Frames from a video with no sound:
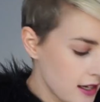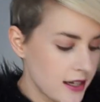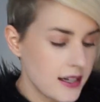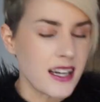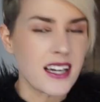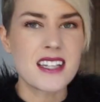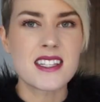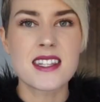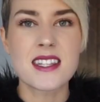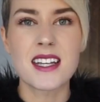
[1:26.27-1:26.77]

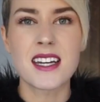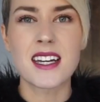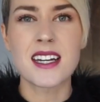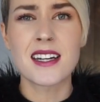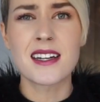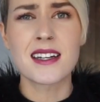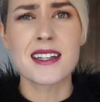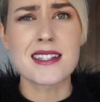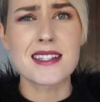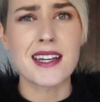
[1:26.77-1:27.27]
Next
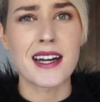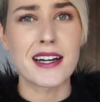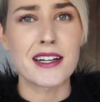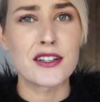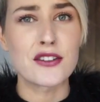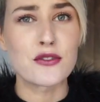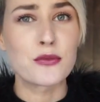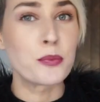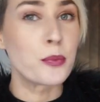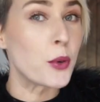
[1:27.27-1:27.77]
thing is kind
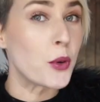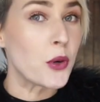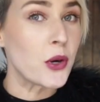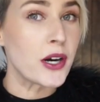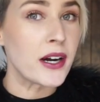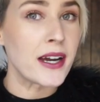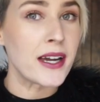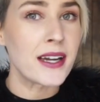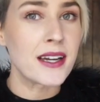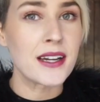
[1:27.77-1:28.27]
of
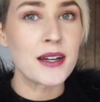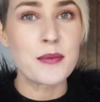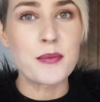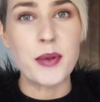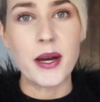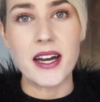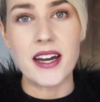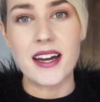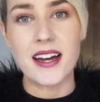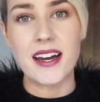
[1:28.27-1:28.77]
boring,
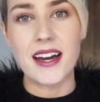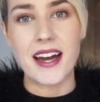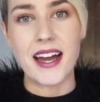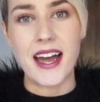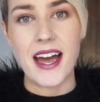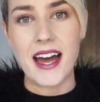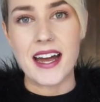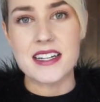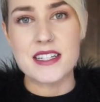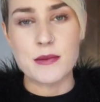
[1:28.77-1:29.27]
but I
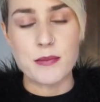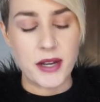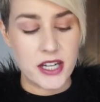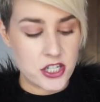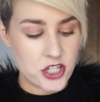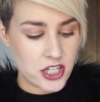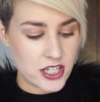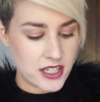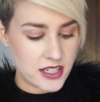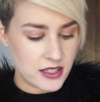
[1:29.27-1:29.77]
had to
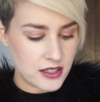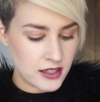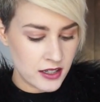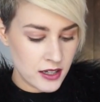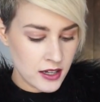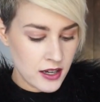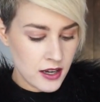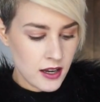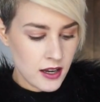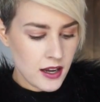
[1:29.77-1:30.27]
mention,
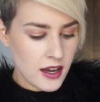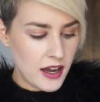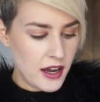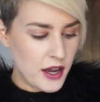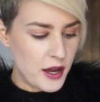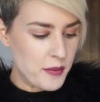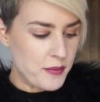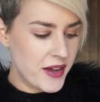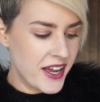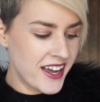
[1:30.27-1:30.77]

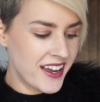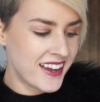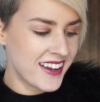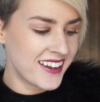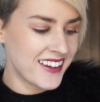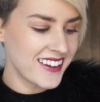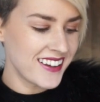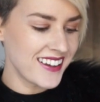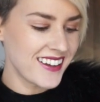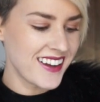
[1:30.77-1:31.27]
um,
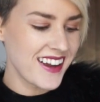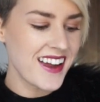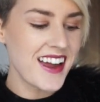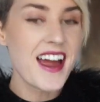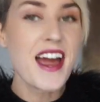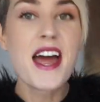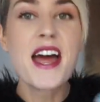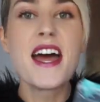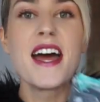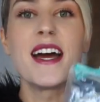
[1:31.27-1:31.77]

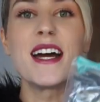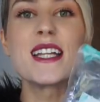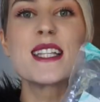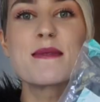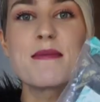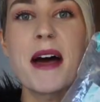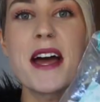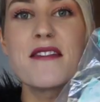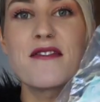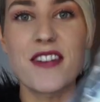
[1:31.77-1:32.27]
it's
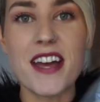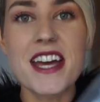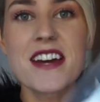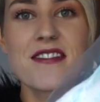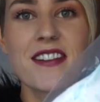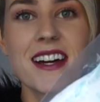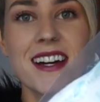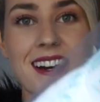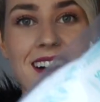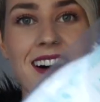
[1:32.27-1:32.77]
my
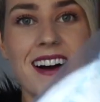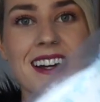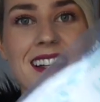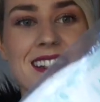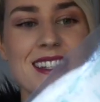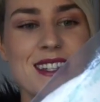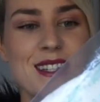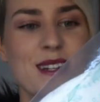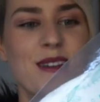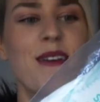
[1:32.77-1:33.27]
favorite
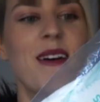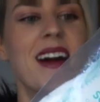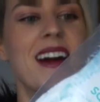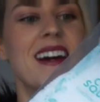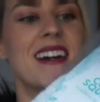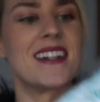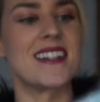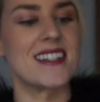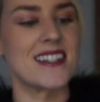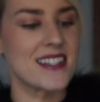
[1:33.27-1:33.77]
cotton
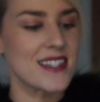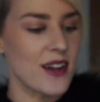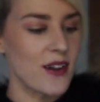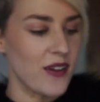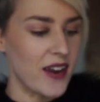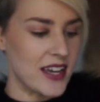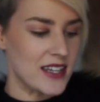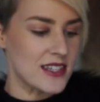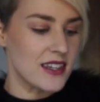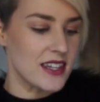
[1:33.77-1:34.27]
squares.
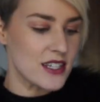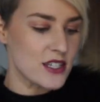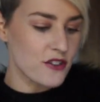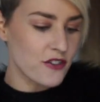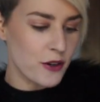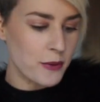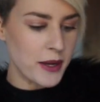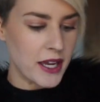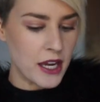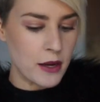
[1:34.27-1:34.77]
Okay, these are
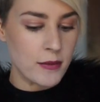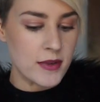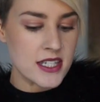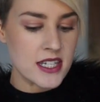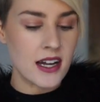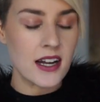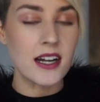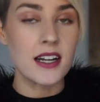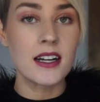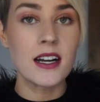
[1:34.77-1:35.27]
from
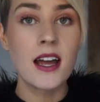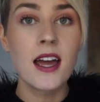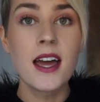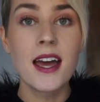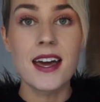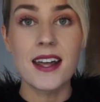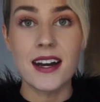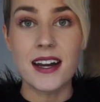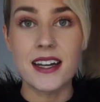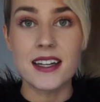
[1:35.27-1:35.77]
Amazon
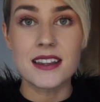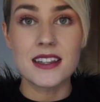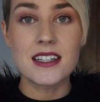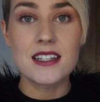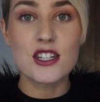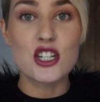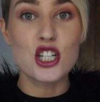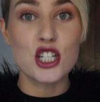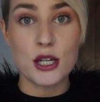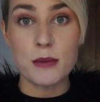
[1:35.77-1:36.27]
and I get
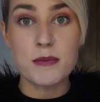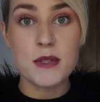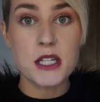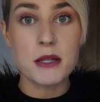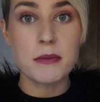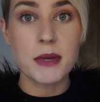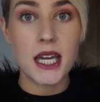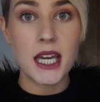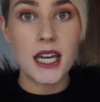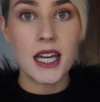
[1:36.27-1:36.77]
these shipped to
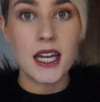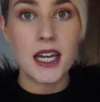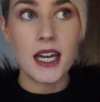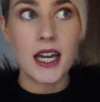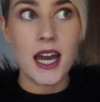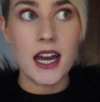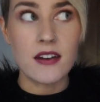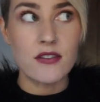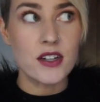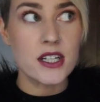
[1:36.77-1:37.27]

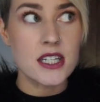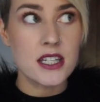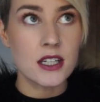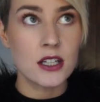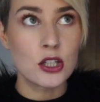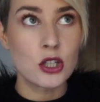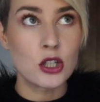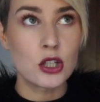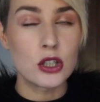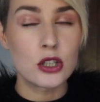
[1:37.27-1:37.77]
me every
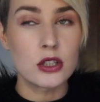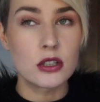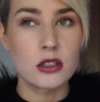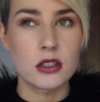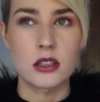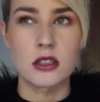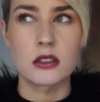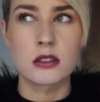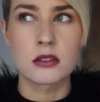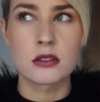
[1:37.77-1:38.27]
single,
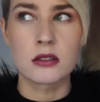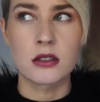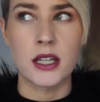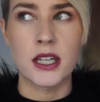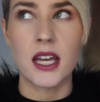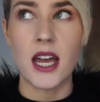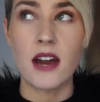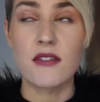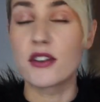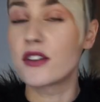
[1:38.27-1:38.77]
or
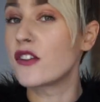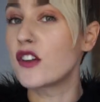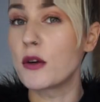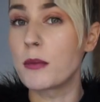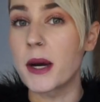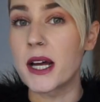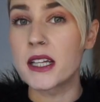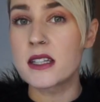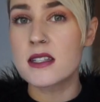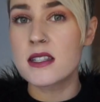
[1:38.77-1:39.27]
like every few
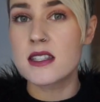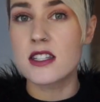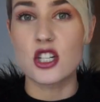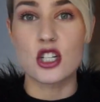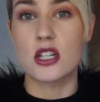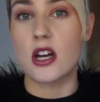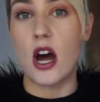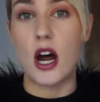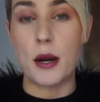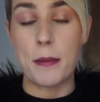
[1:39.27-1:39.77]
months,
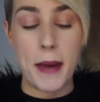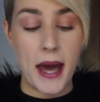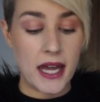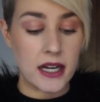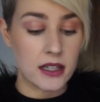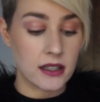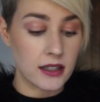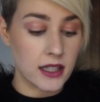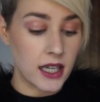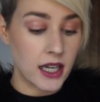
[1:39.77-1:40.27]
just
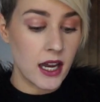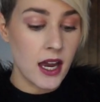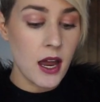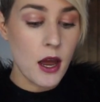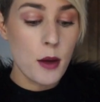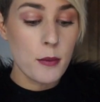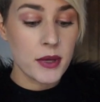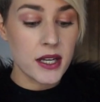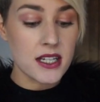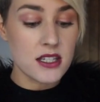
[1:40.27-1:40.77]
automatically,
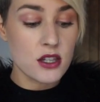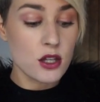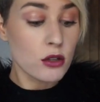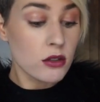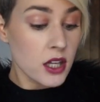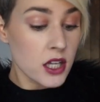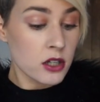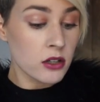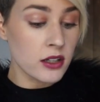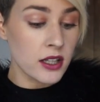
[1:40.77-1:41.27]
because they're
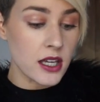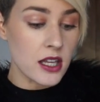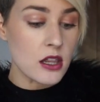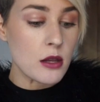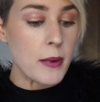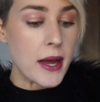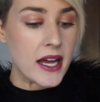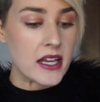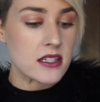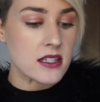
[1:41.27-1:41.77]
literally the
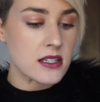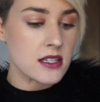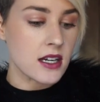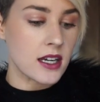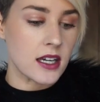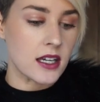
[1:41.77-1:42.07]
best.